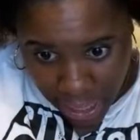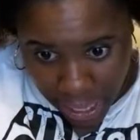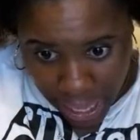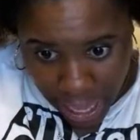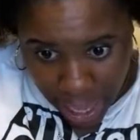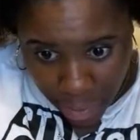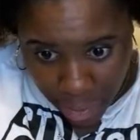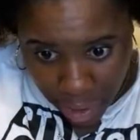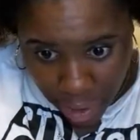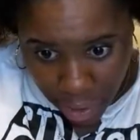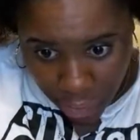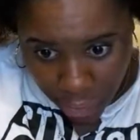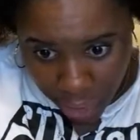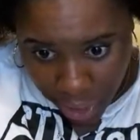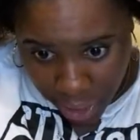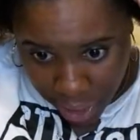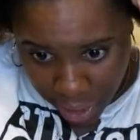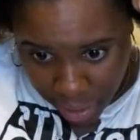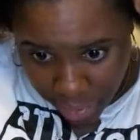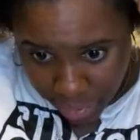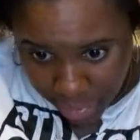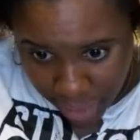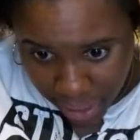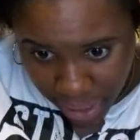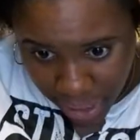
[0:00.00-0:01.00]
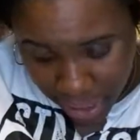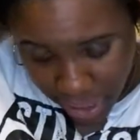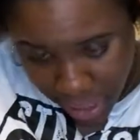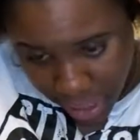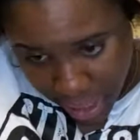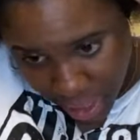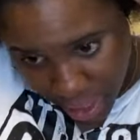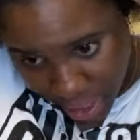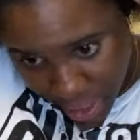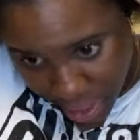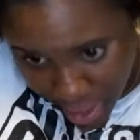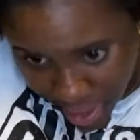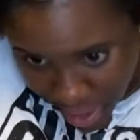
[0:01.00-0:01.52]
I would
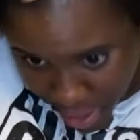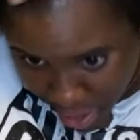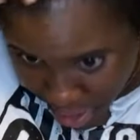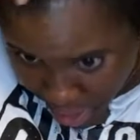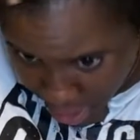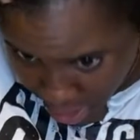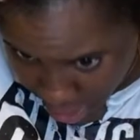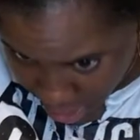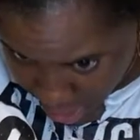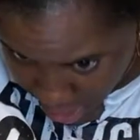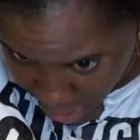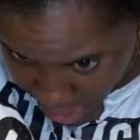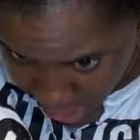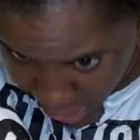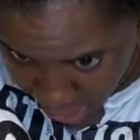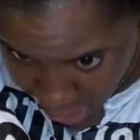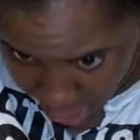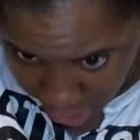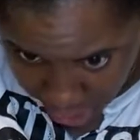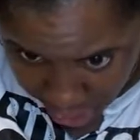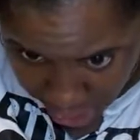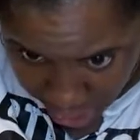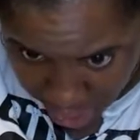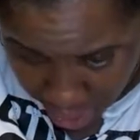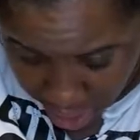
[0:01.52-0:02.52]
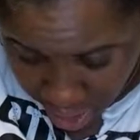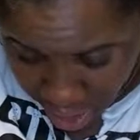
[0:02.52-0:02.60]
recommend the